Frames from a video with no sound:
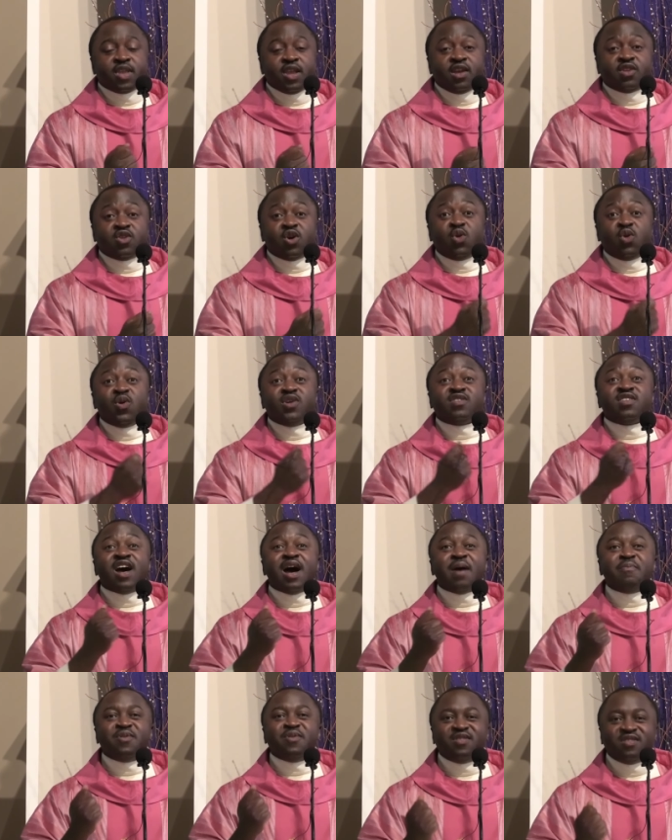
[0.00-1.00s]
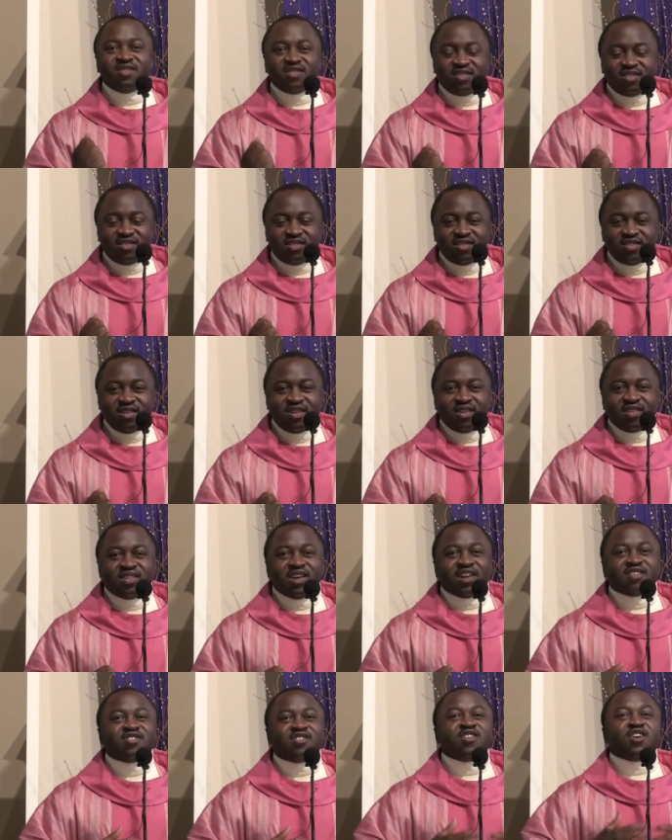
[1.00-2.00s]
it always happens
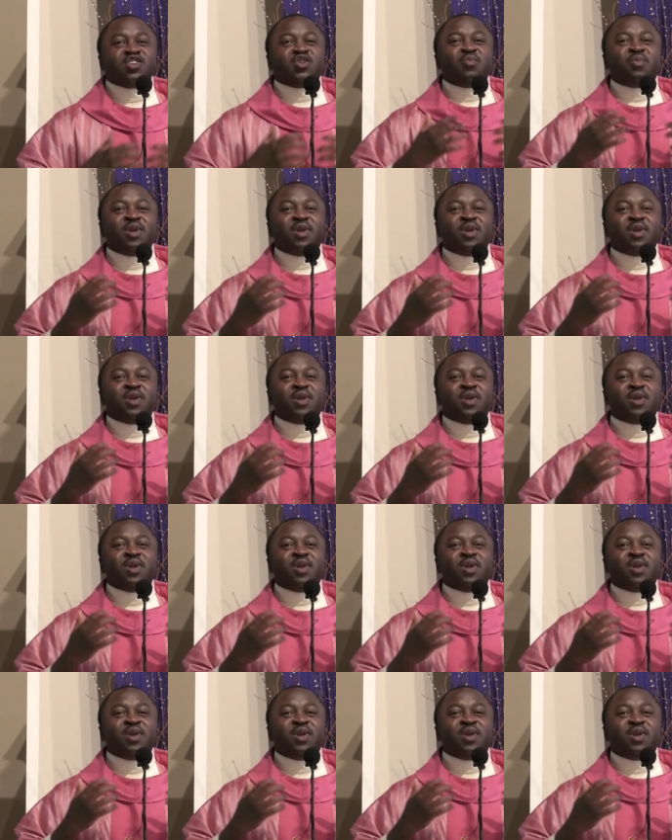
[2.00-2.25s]
that such